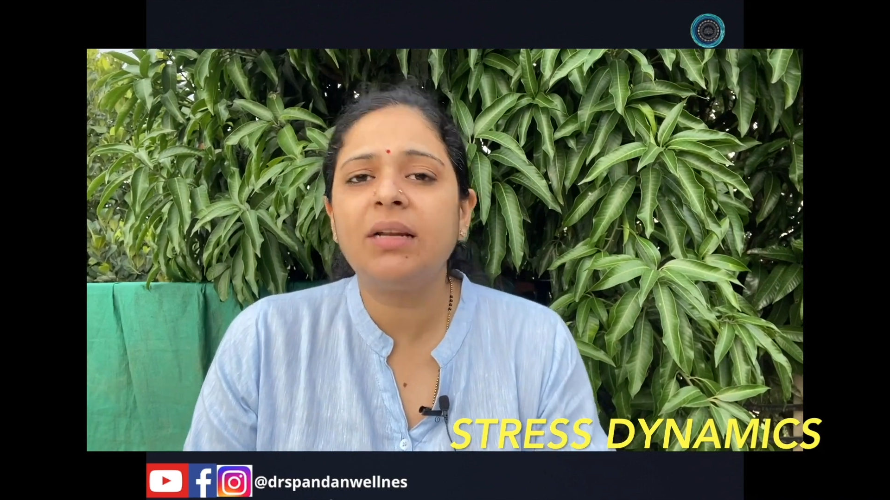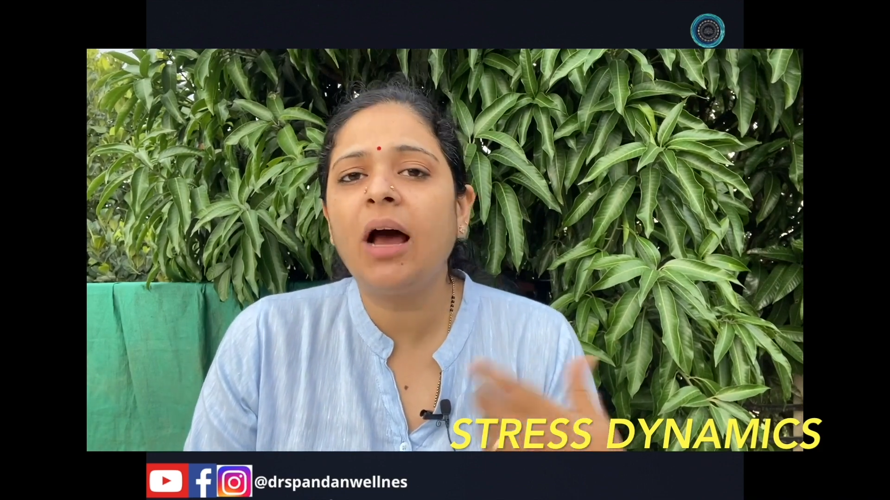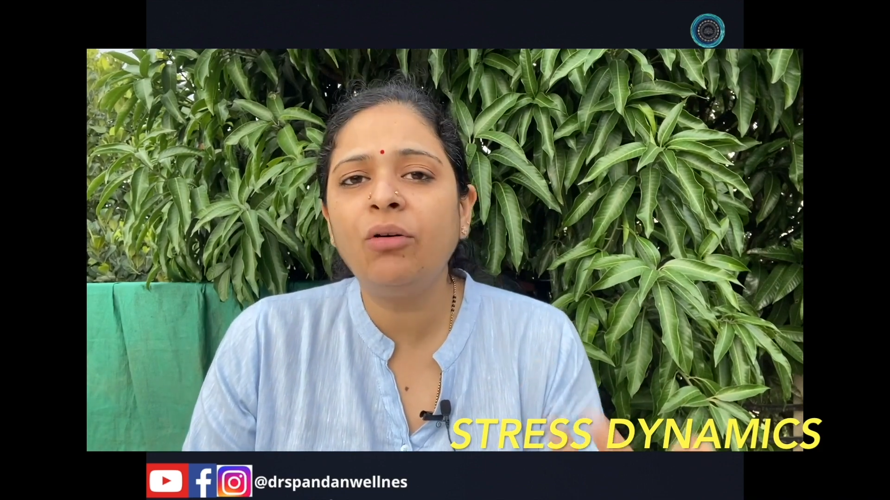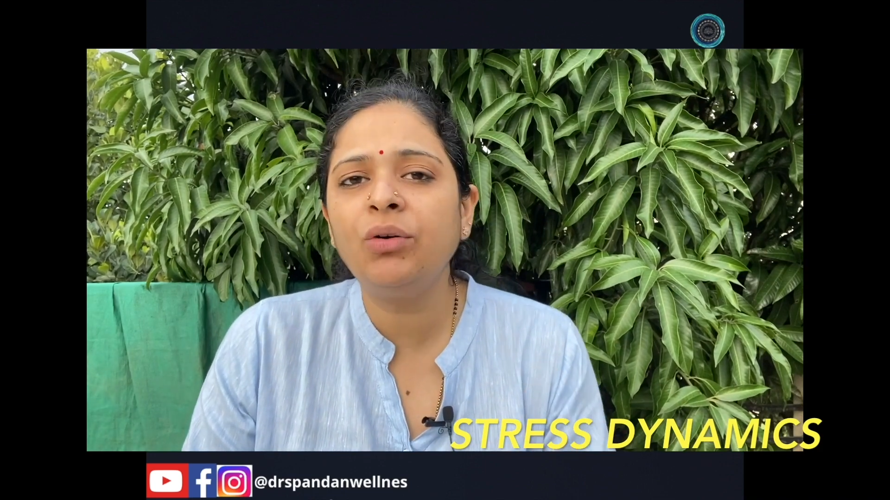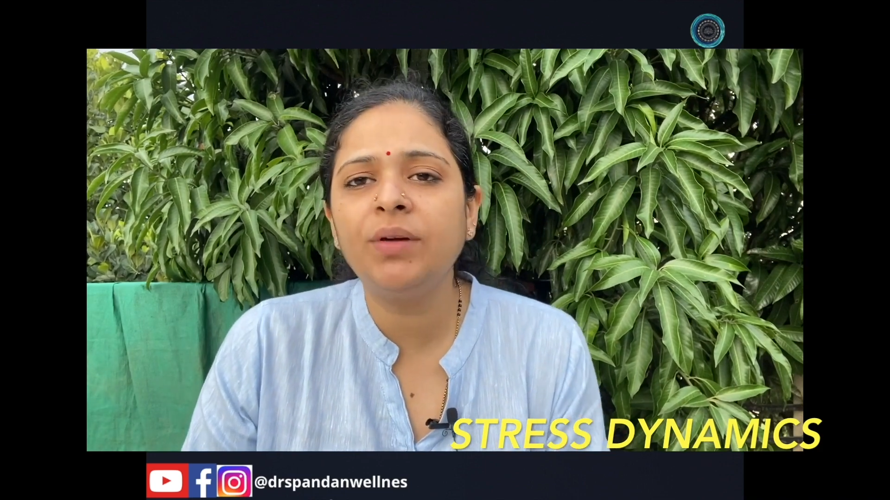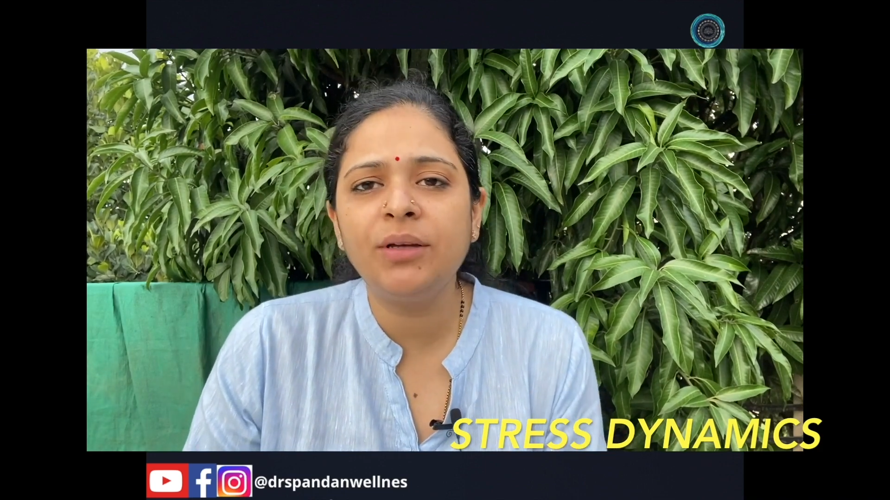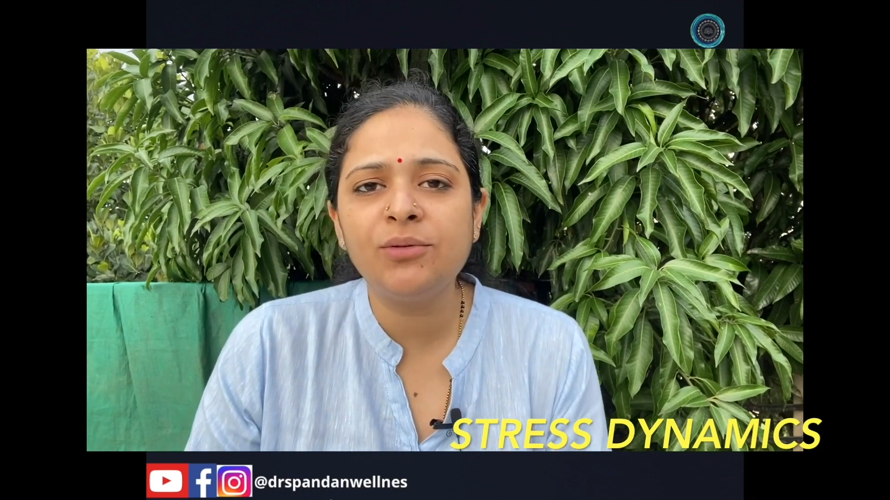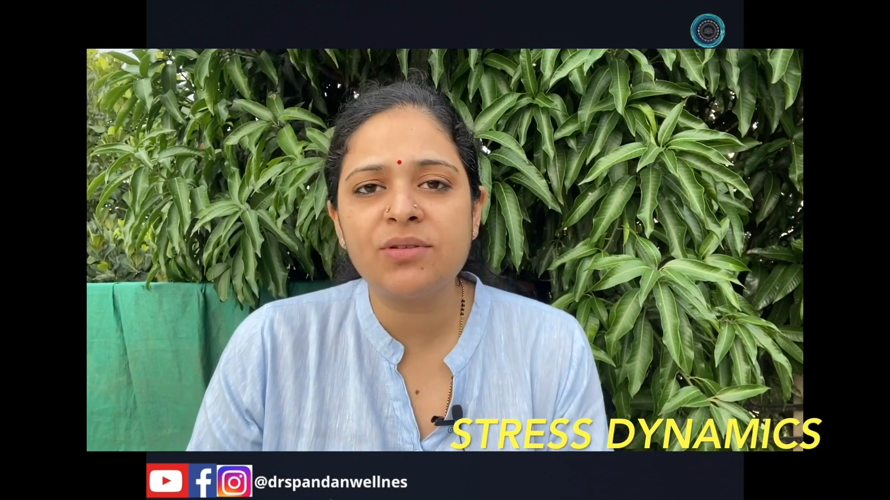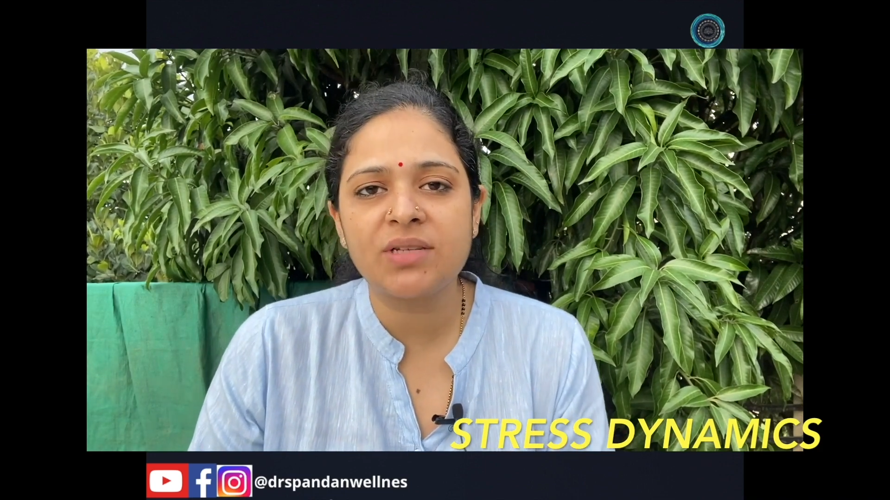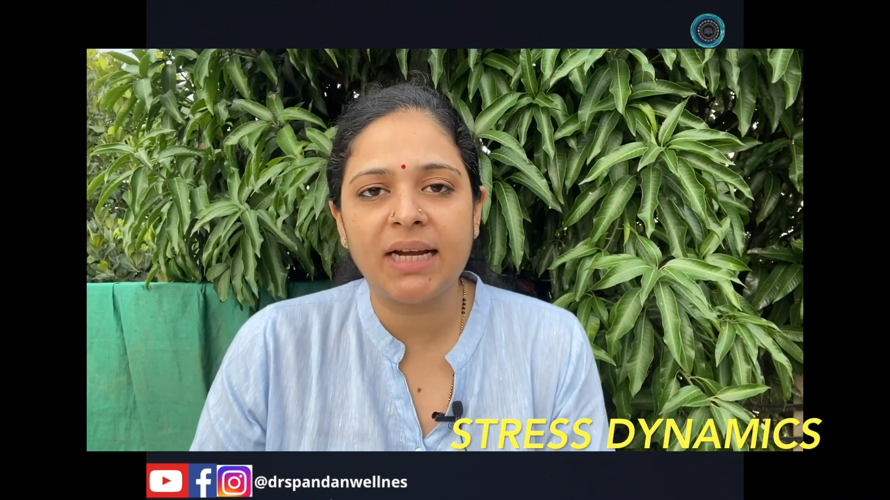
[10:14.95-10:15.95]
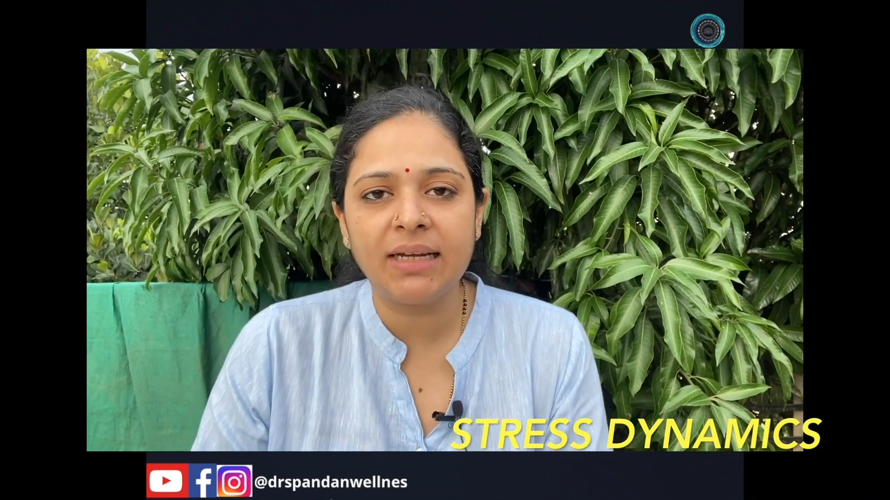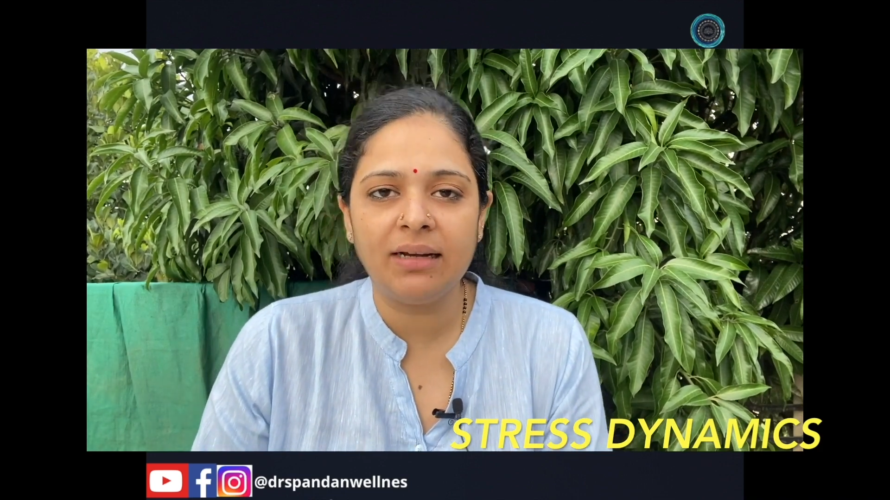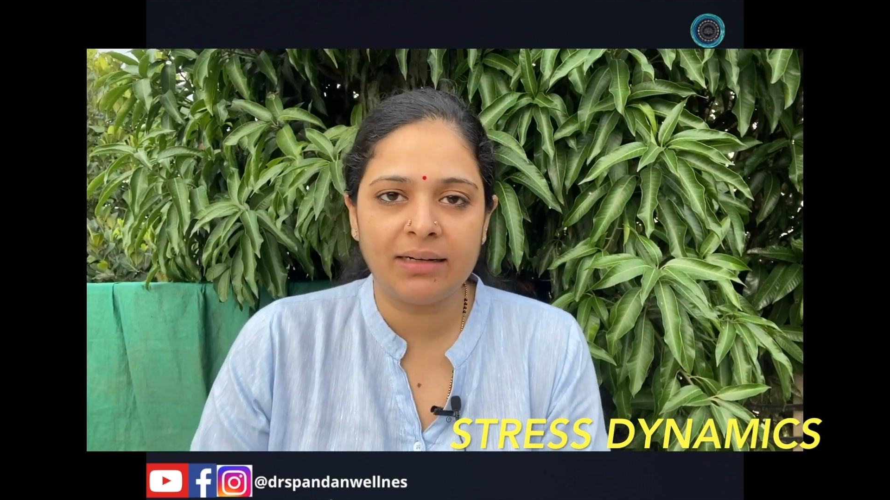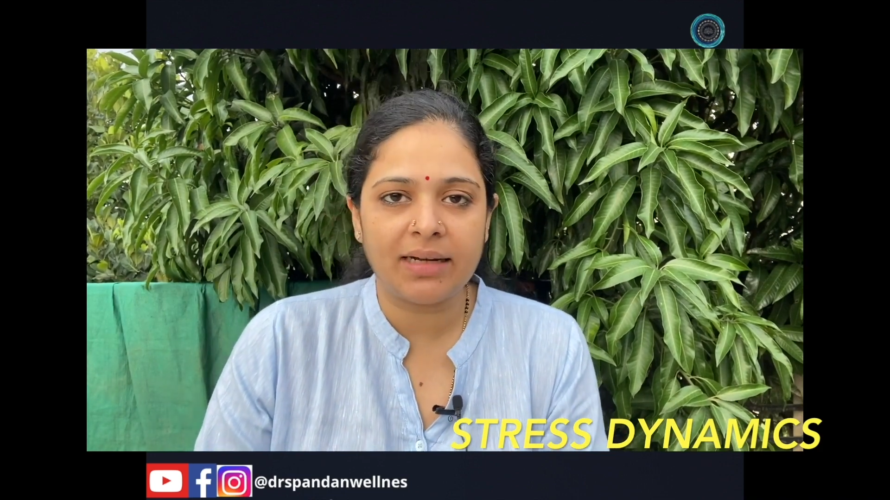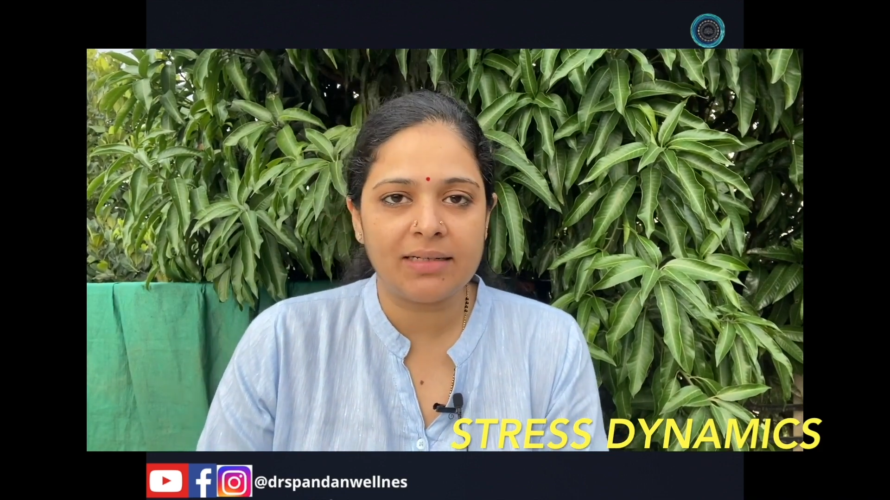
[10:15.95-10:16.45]
How do we use
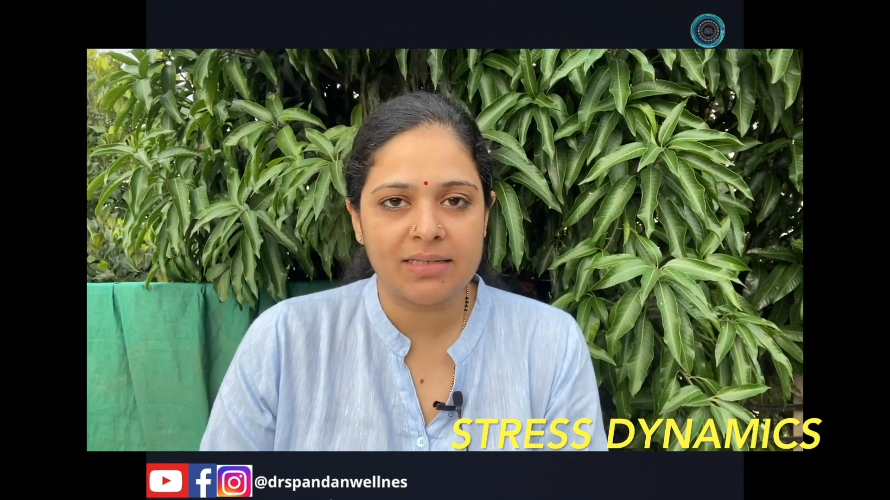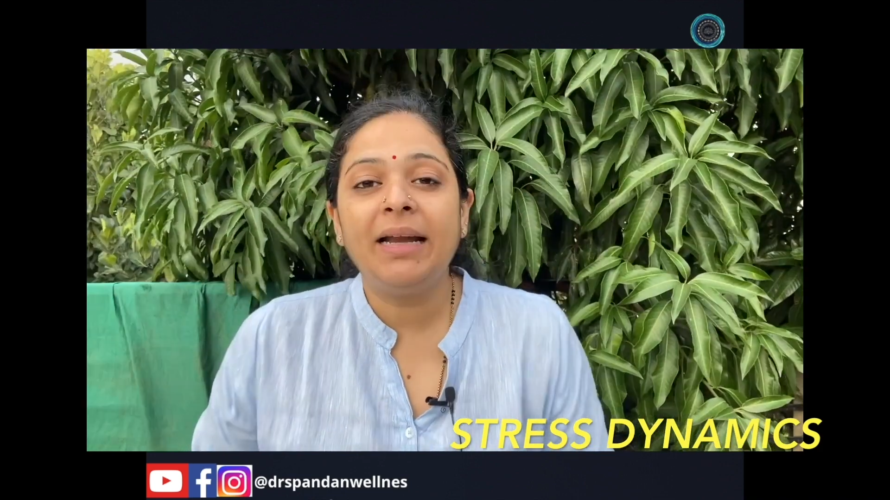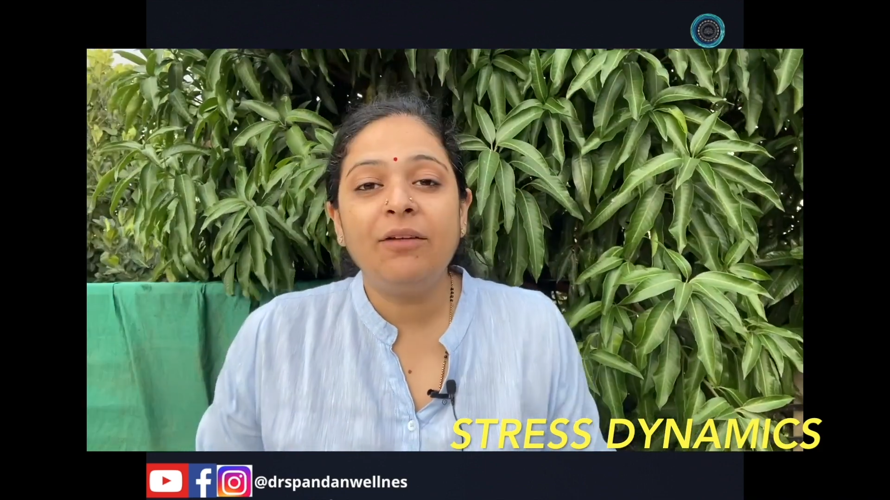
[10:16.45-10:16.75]
regular currency?